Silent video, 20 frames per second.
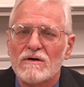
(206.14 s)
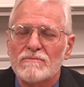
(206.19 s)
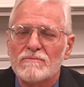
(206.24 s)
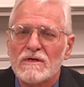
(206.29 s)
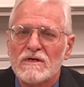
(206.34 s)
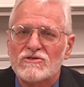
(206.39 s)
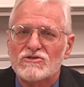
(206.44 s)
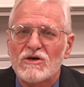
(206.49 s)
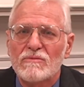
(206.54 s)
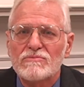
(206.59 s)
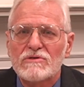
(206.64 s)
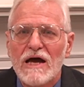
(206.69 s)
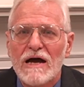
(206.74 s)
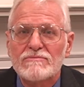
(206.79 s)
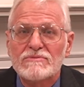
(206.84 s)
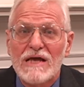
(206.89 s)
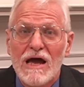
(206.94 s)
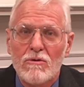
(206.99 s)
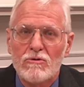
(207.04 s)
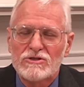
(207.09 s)

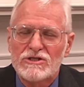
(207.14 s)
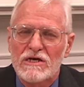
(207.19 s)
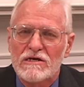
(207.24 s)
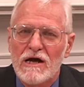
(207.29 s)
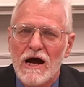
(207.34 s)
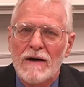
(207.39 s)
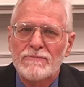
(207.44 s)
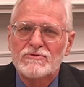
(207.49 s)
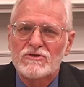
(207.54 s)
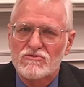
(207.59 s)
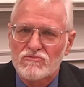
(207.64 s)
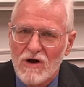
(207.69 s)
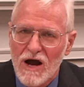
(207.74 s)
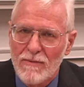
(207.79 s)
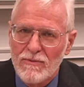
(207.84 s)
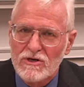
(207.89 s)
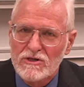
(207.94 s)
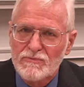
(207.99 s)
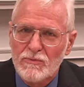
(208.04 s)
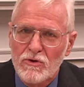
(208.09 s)
Sometimes I was a cops and
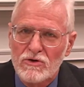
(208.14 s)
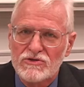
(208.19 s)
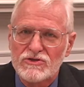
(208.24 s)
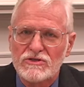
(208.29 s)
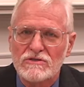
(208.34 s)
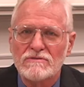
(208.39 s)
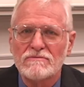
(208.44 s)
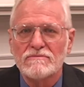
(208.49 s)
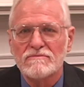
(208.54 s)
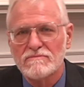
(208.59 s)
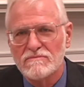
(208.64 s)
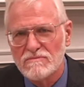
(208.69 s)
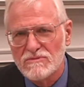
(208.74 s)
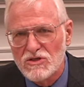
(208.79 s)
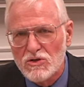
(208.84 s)
robbers person.